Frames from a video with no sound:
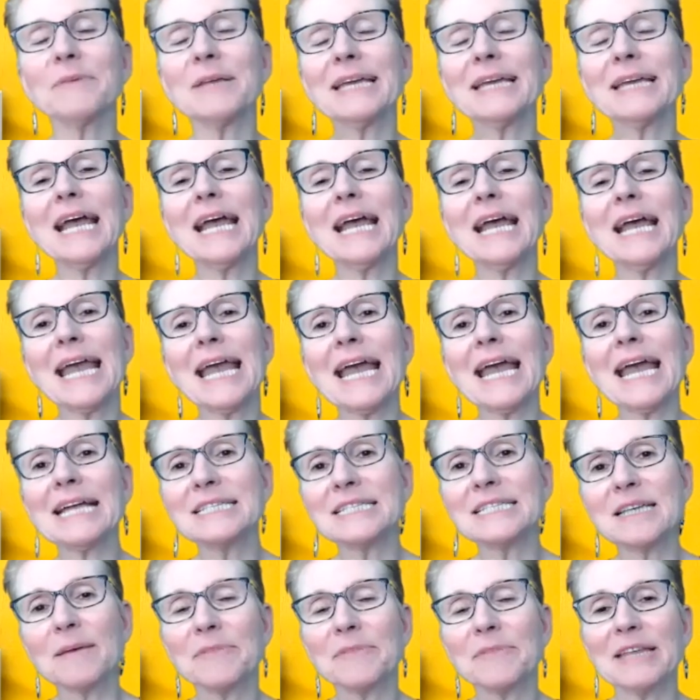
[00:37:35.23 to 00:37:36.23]
I add
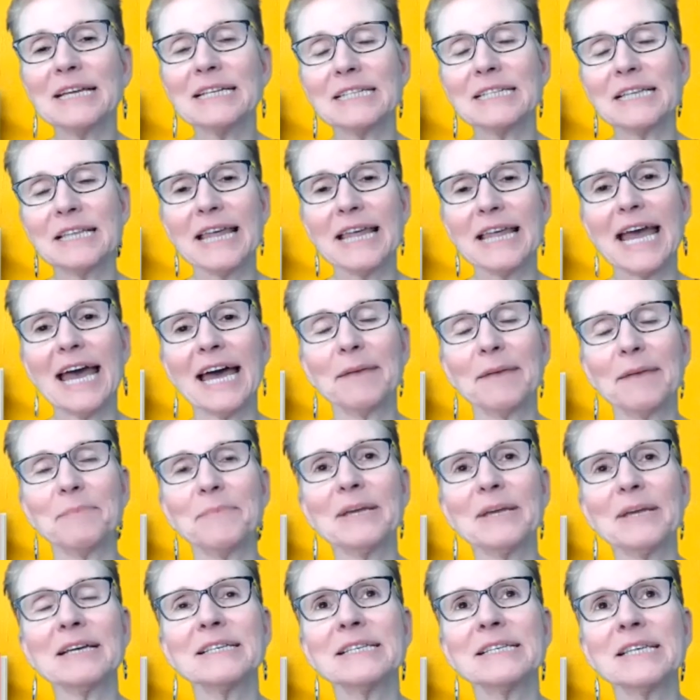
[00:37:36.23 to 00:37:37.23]
something to that?
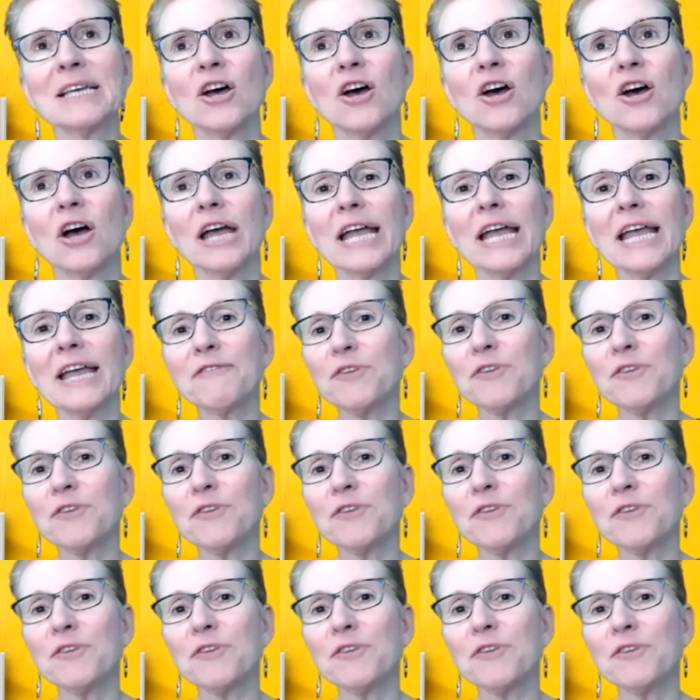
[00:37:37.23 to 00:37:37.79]
Because if you